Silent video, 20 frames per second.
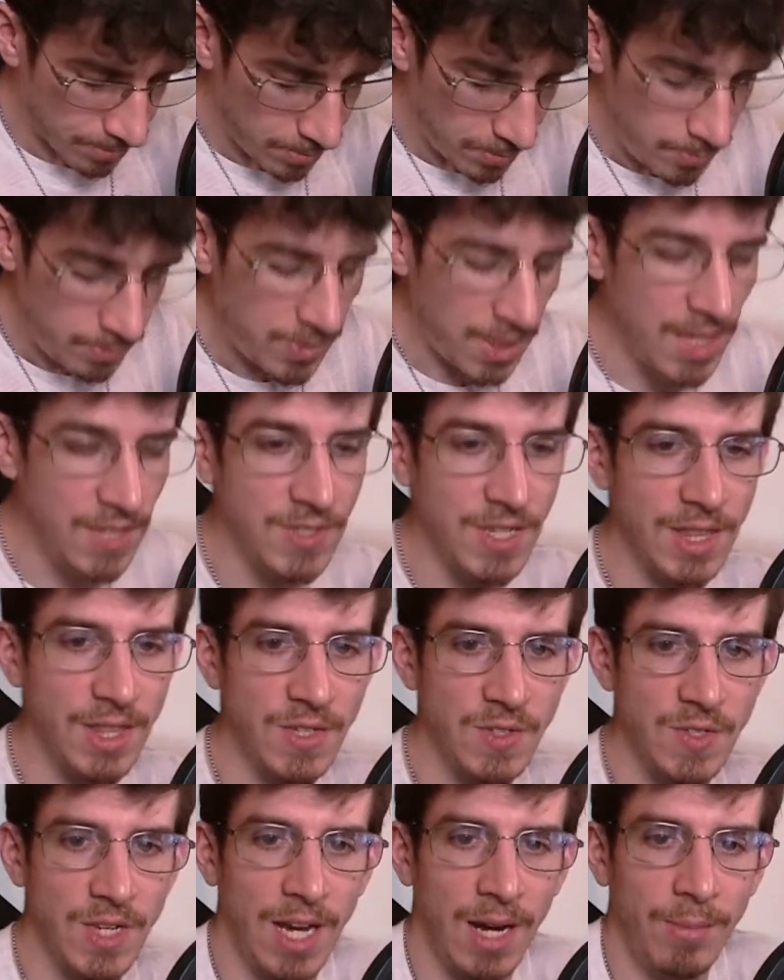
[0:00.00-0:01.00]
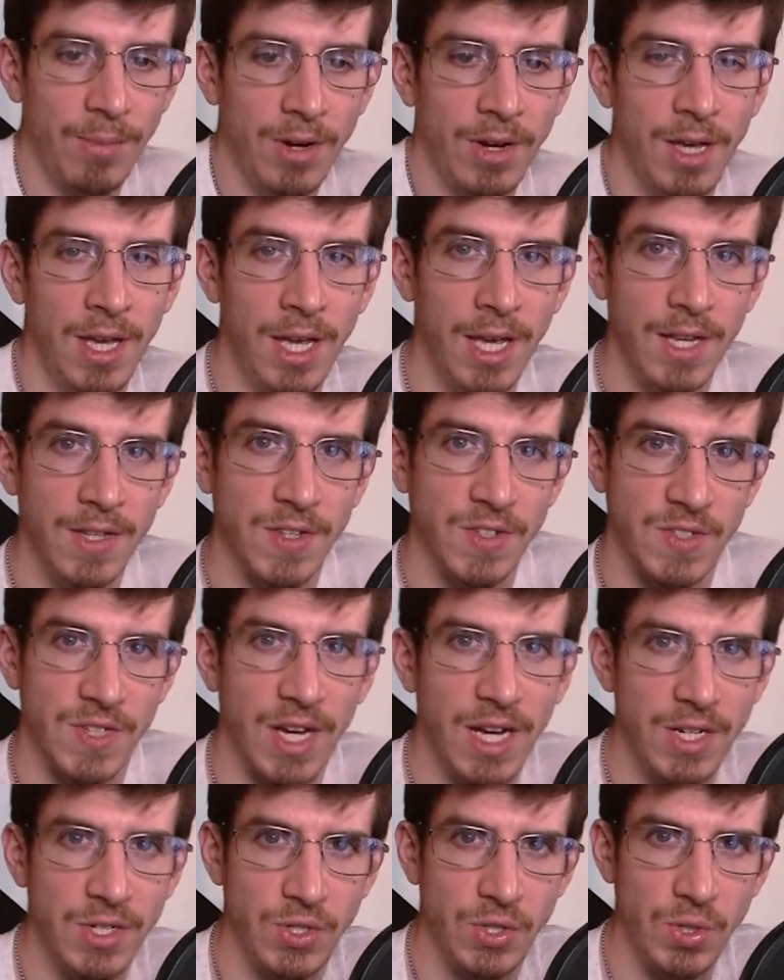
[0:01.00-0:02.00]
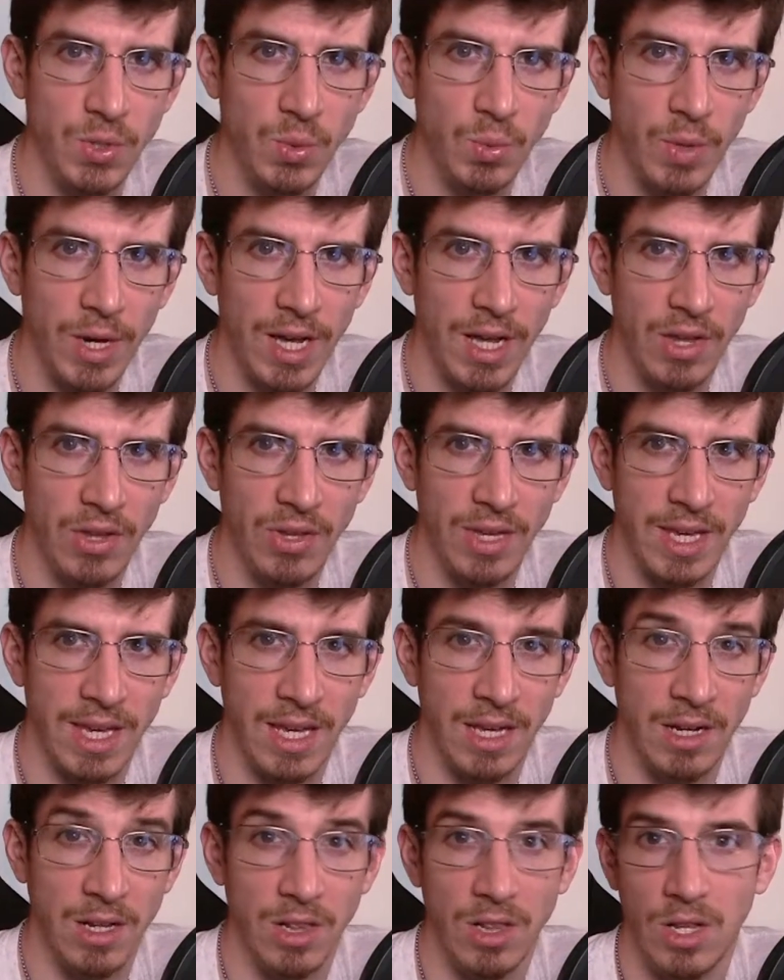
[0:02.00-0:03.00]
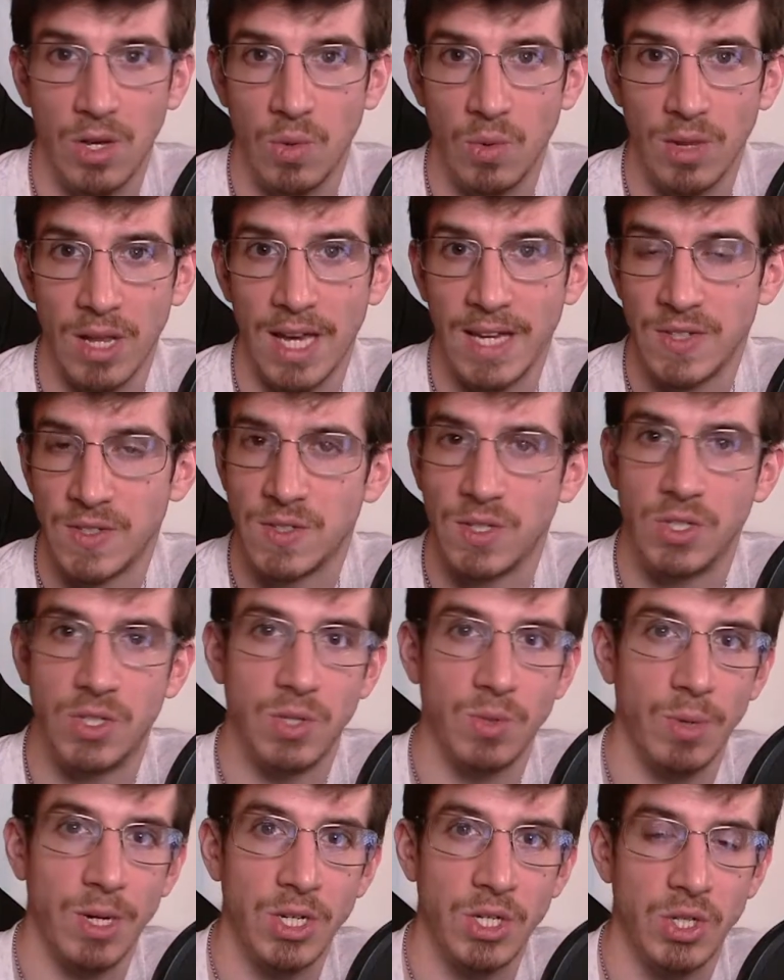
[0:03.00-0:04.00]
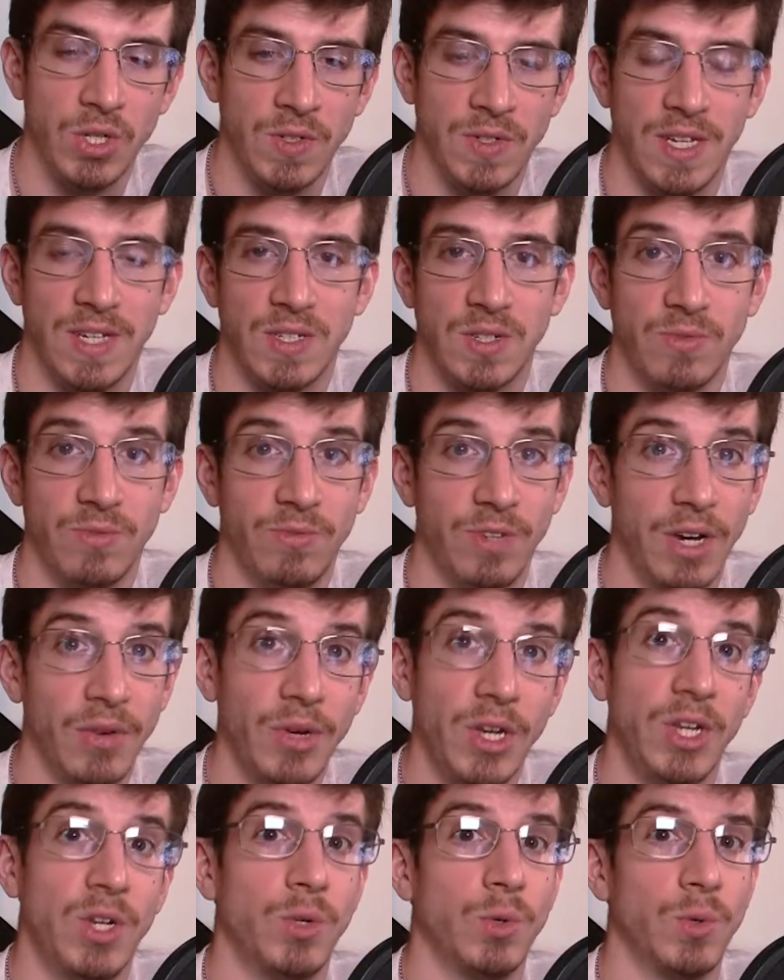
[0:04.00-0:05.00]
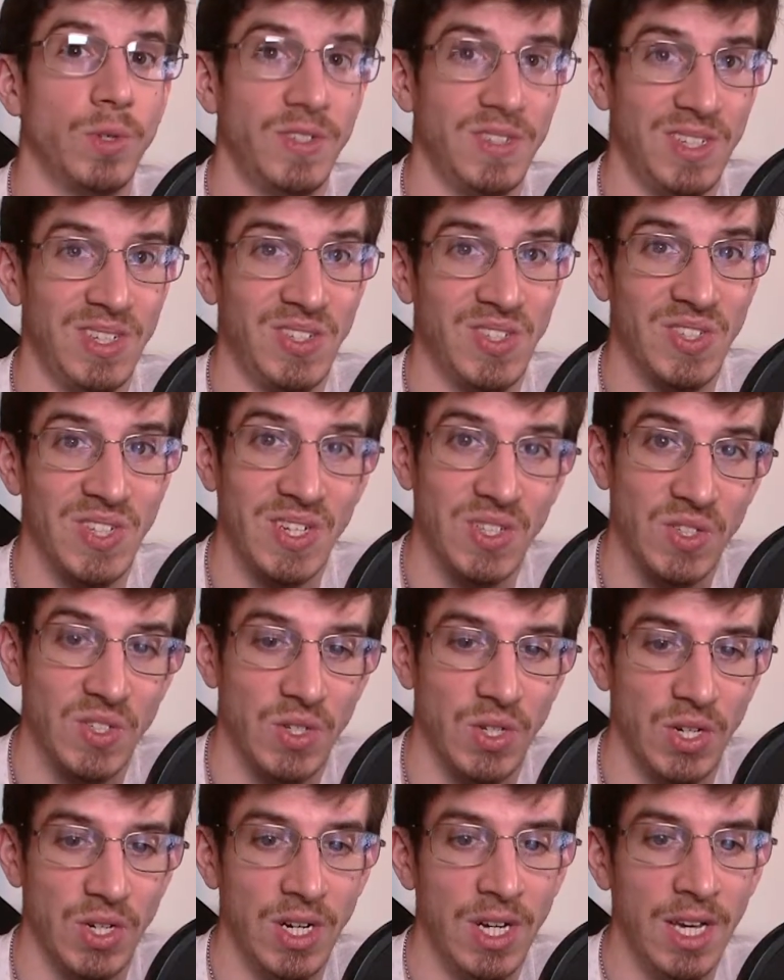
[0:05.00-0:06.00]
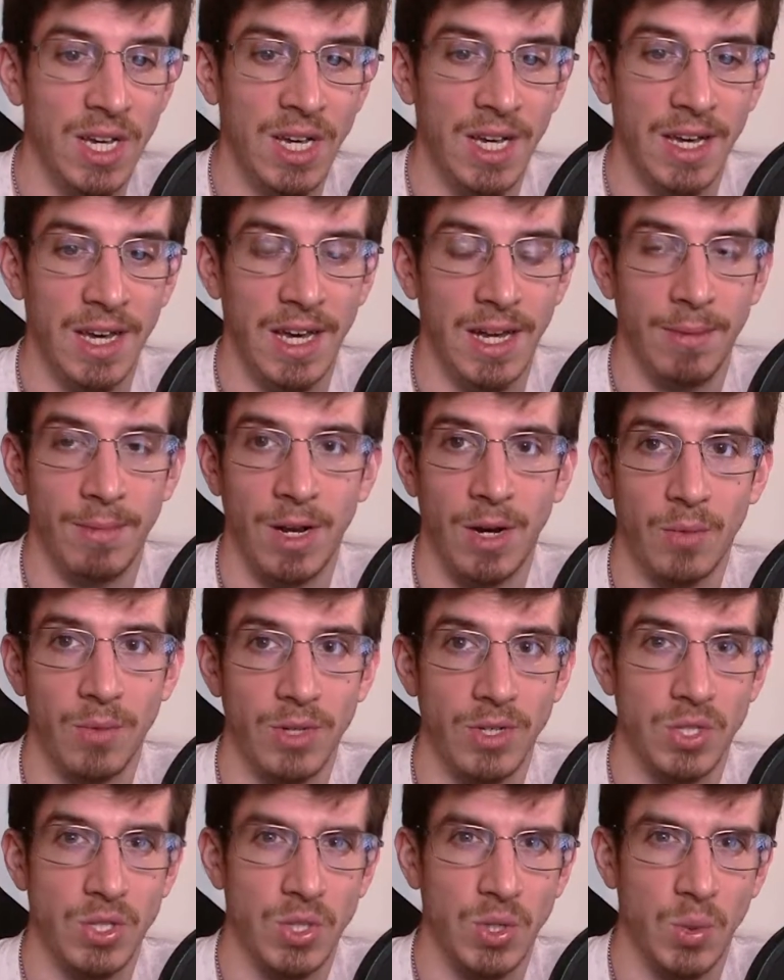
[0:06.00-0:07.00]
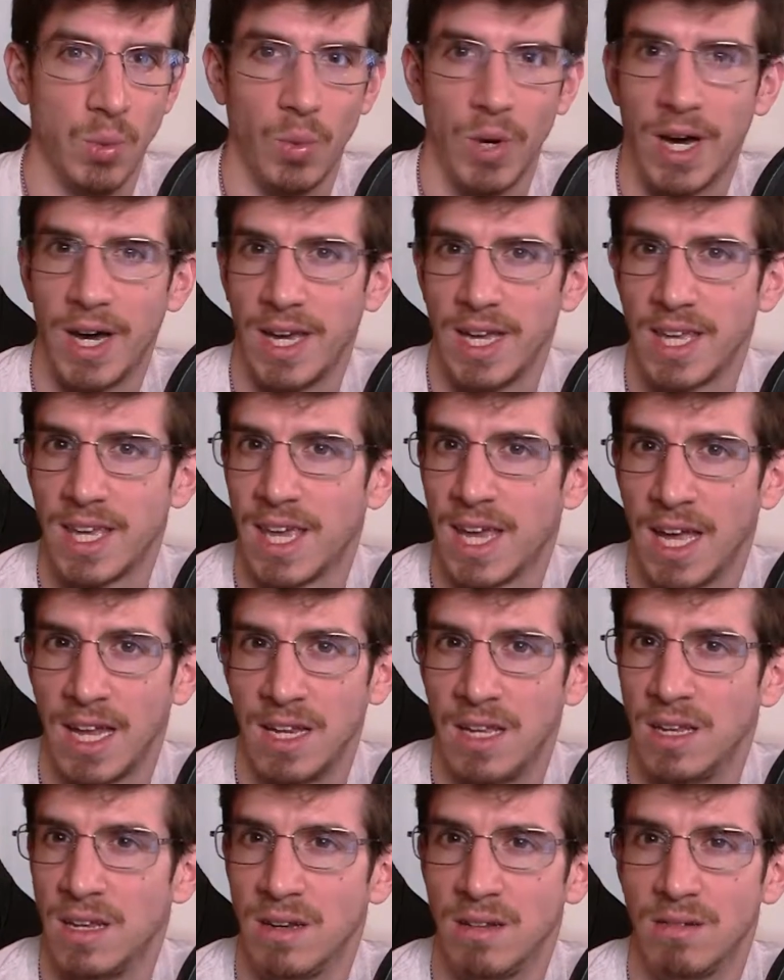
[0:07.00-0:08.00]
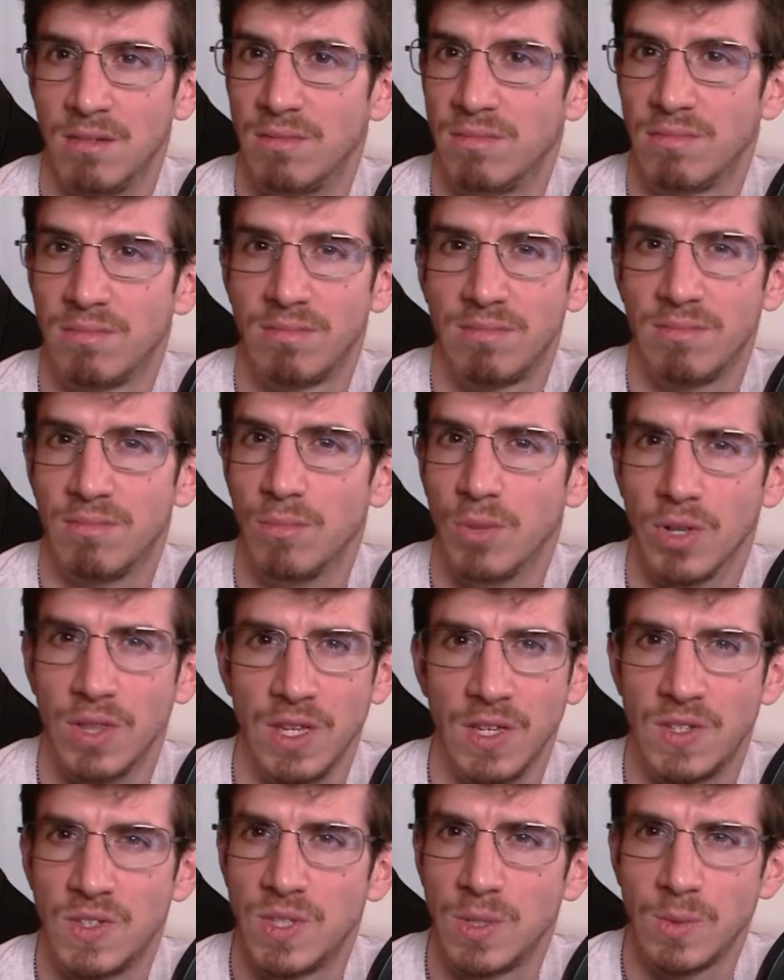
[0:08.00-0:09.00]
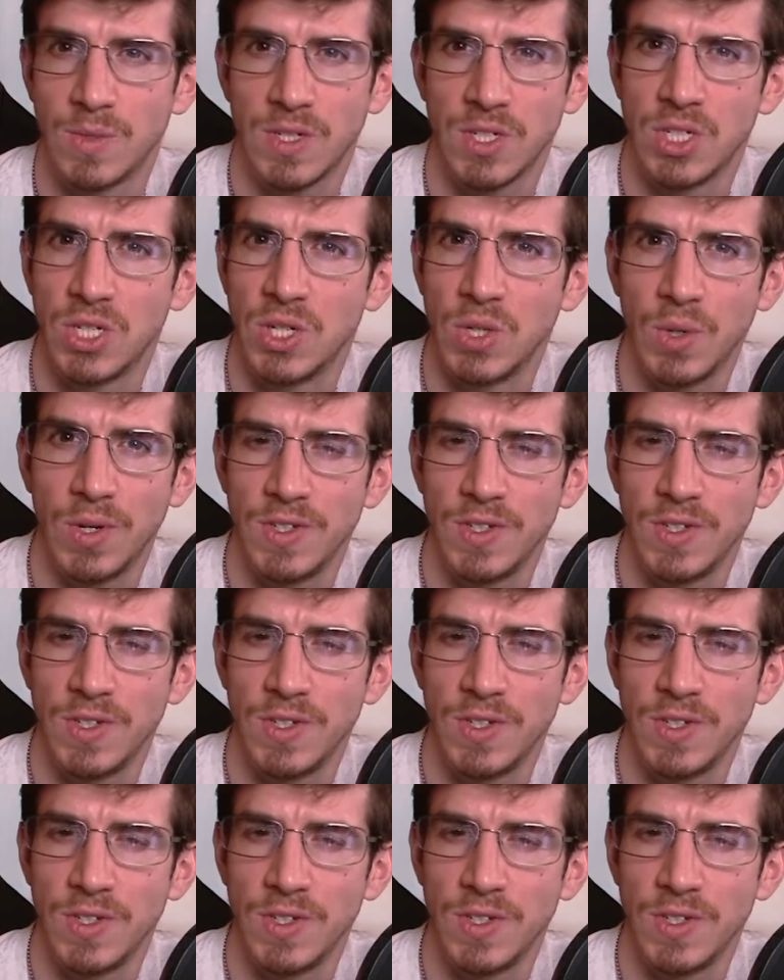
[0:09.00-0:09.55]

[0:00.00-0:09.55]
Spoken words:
is that this camera does not do well in low light situations. It has a very noisy sensor, and I'm not really sure why Canon released it with such a noisy